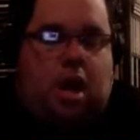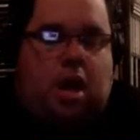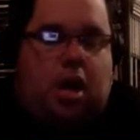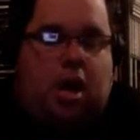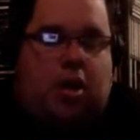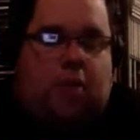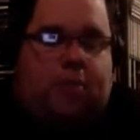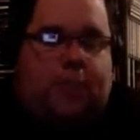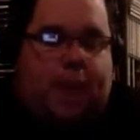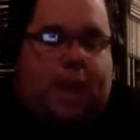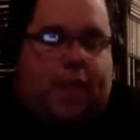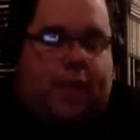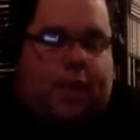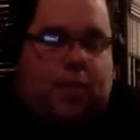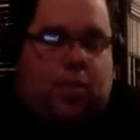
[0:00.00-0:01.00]
Another
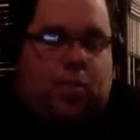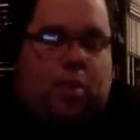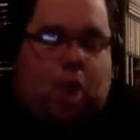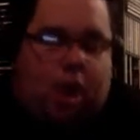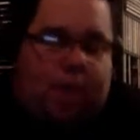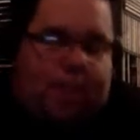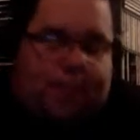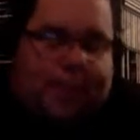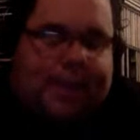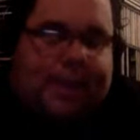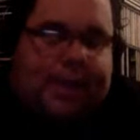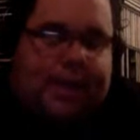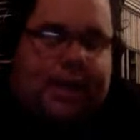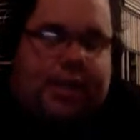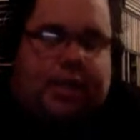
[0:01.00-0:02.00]
band that might
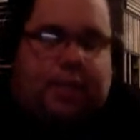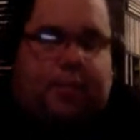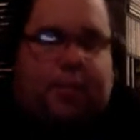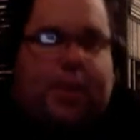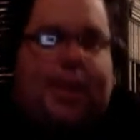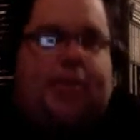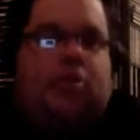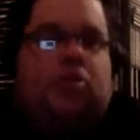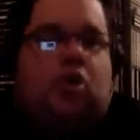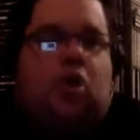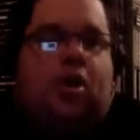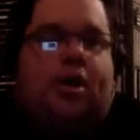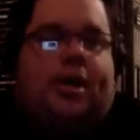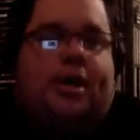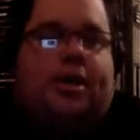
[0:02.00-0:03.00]
be here depends
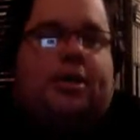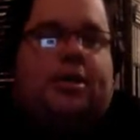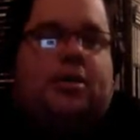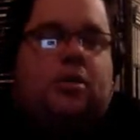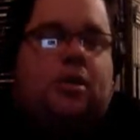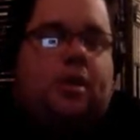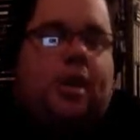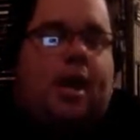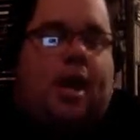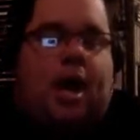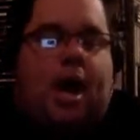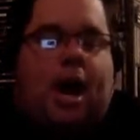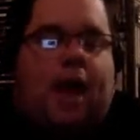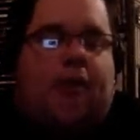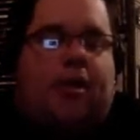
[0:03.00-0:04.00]
on his
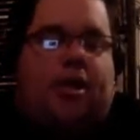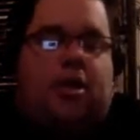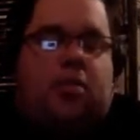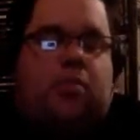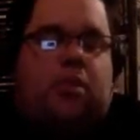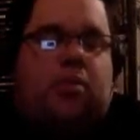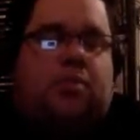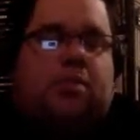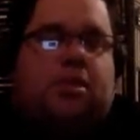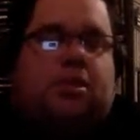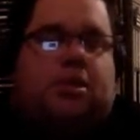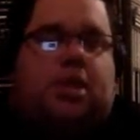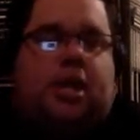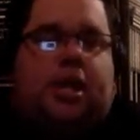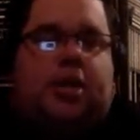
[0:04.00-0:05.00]
other
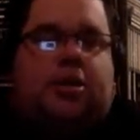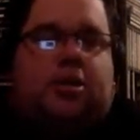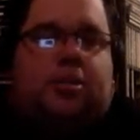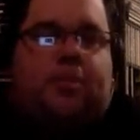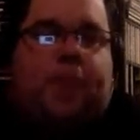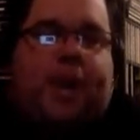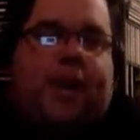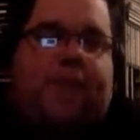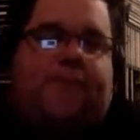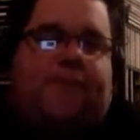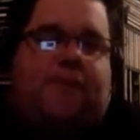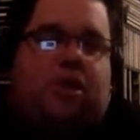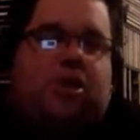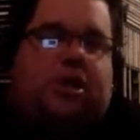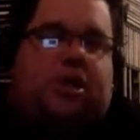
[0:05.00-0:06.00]
commitment is the band
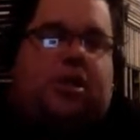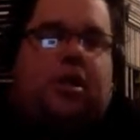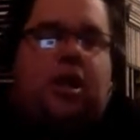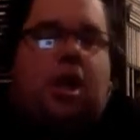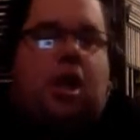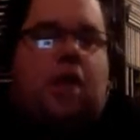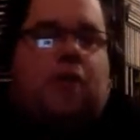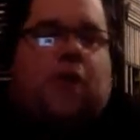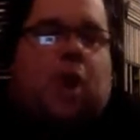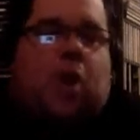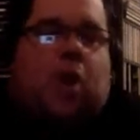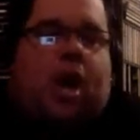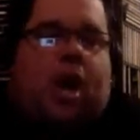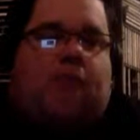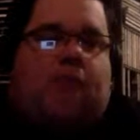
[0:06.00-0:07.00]
Fozzy.
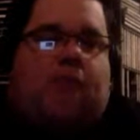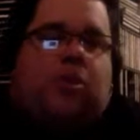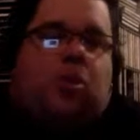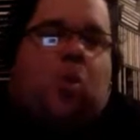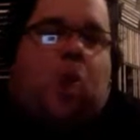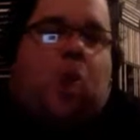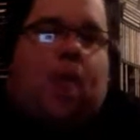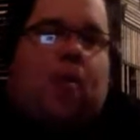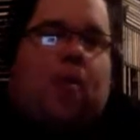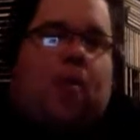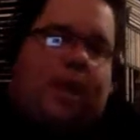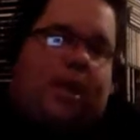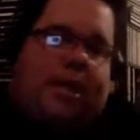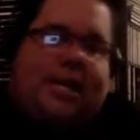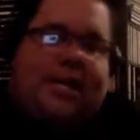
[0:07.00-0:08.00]
They'll have a new
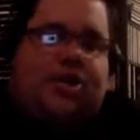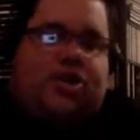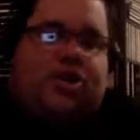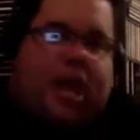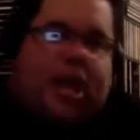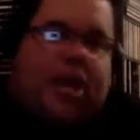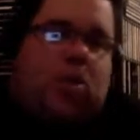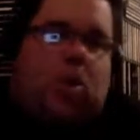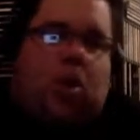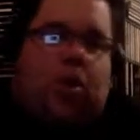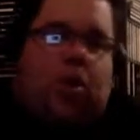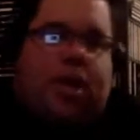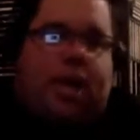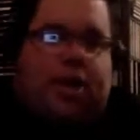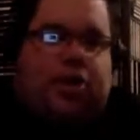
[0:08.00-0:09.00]
album out in
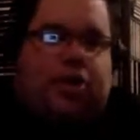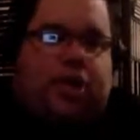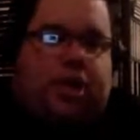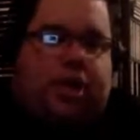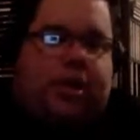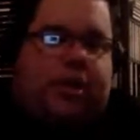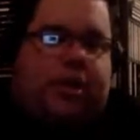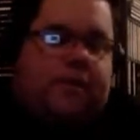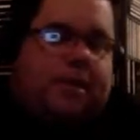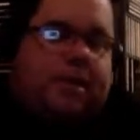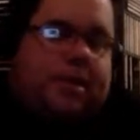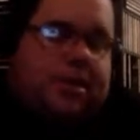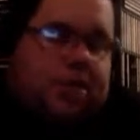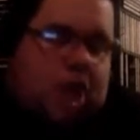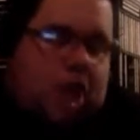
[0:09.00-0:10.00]
January next year.
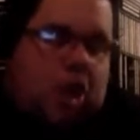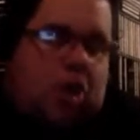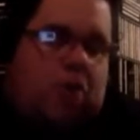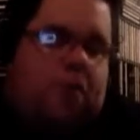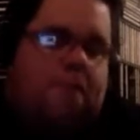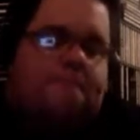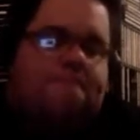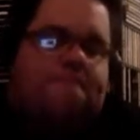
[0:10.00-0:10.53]
so,